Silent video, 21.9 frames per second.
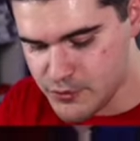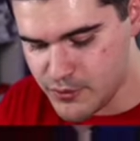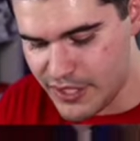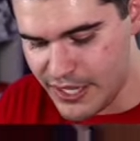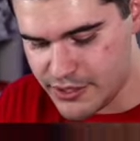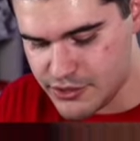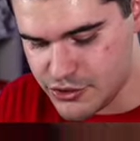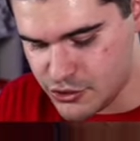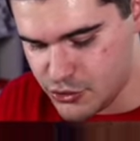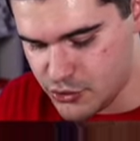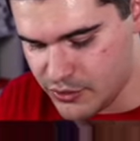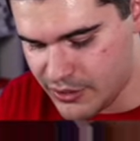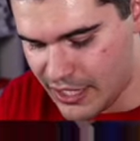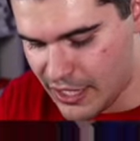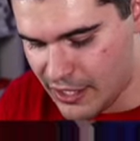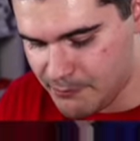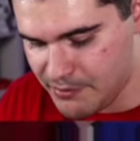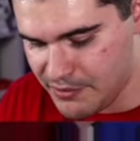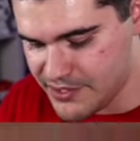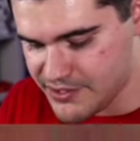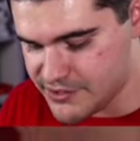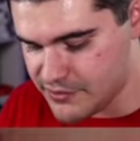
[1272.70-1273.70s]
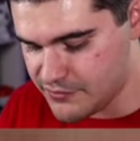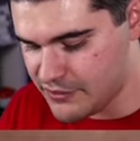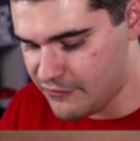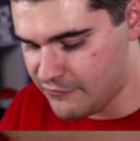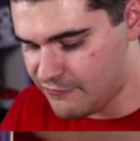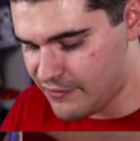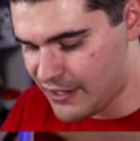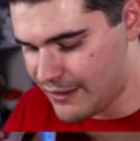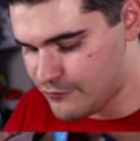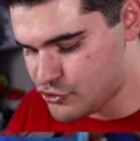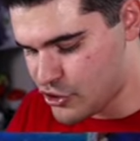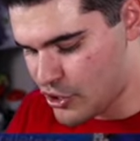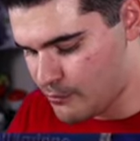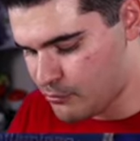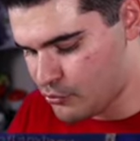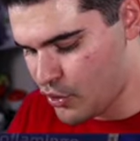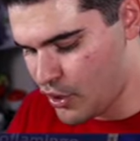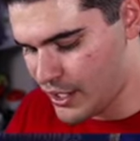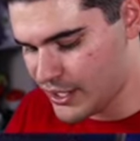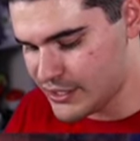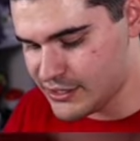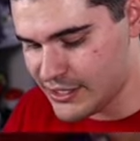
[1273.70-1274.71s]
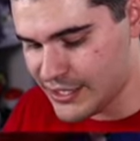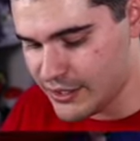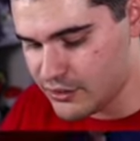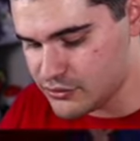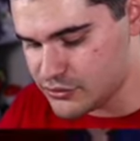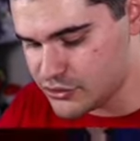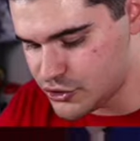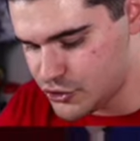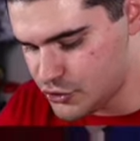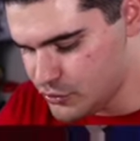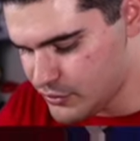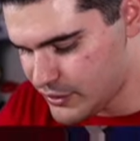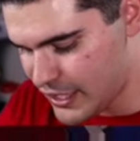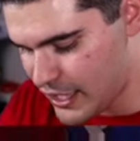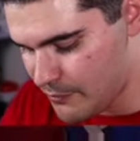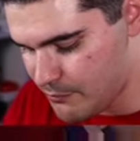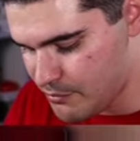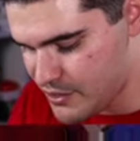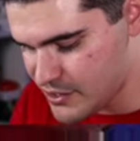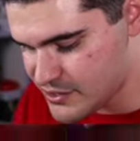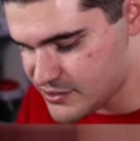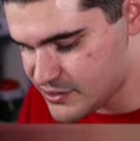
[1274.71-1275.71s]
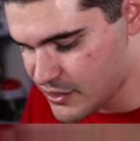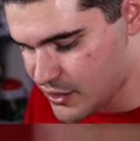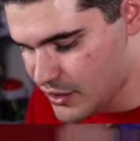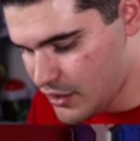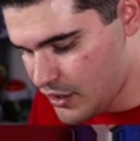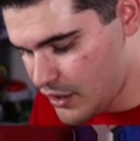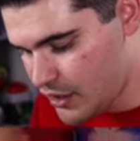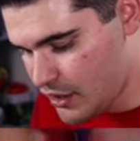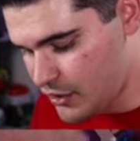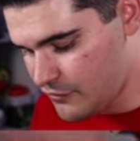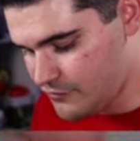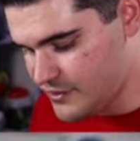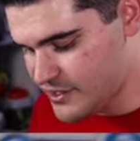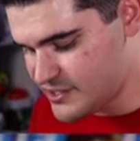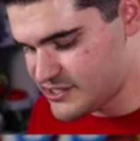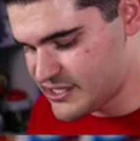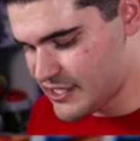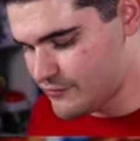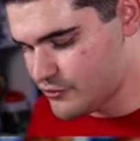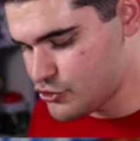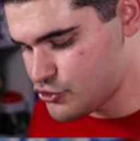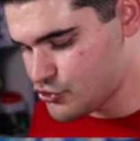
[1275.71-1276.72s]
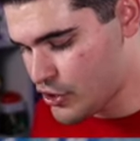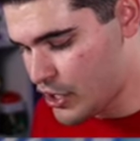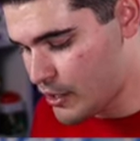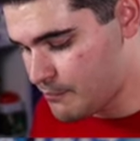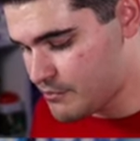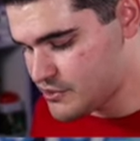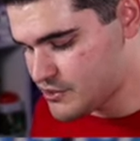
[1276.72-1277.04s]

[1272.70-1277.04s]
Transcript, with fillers: we got two copies of the five drop Crocodile, two copies of the seven drop